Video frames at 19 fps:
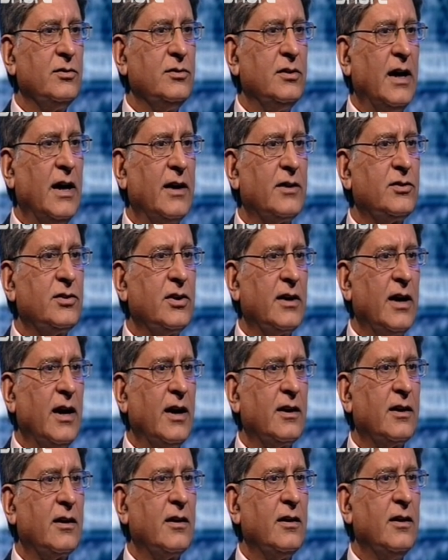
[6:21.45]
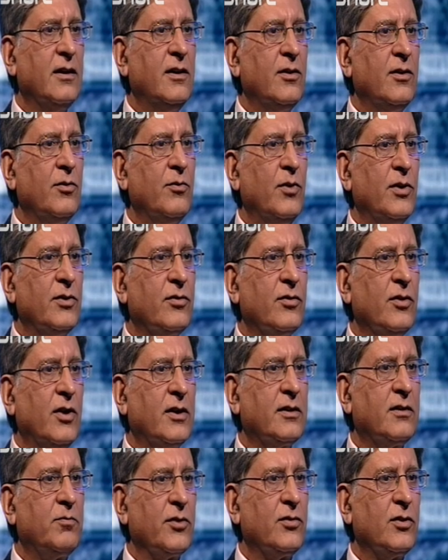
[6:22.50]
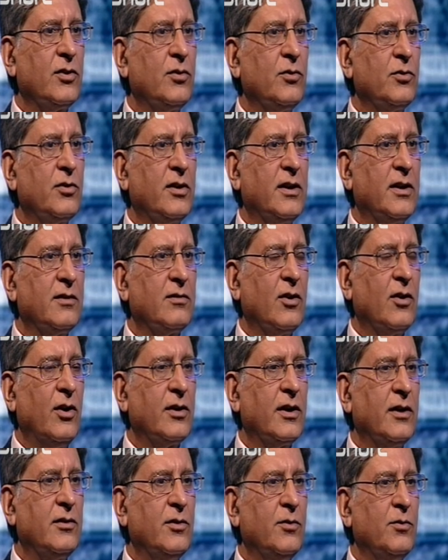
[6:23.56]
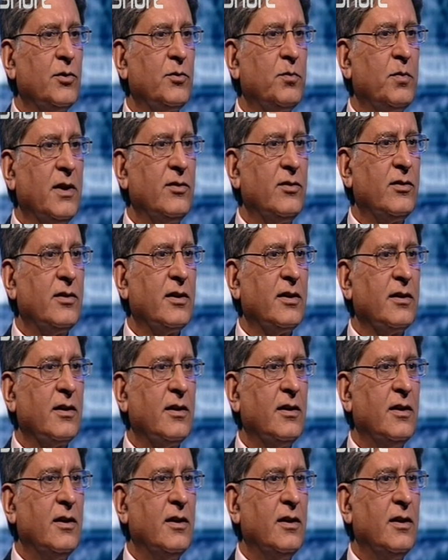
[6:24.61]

Jacques Chirac was not prosecuted as long as he was president.